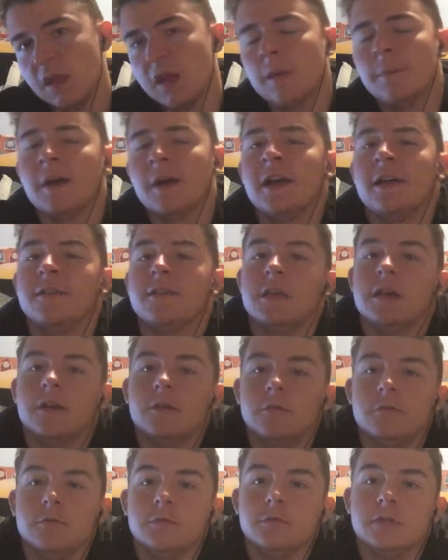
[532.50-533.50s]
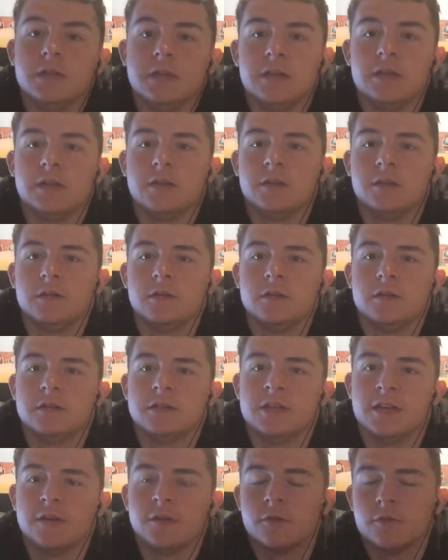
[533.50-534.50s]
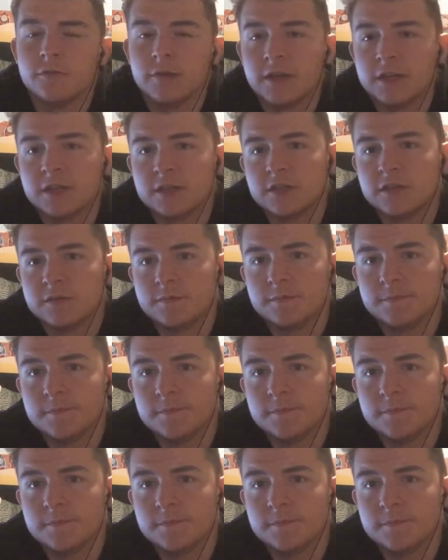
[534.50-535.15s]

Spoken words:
About the old technical regs.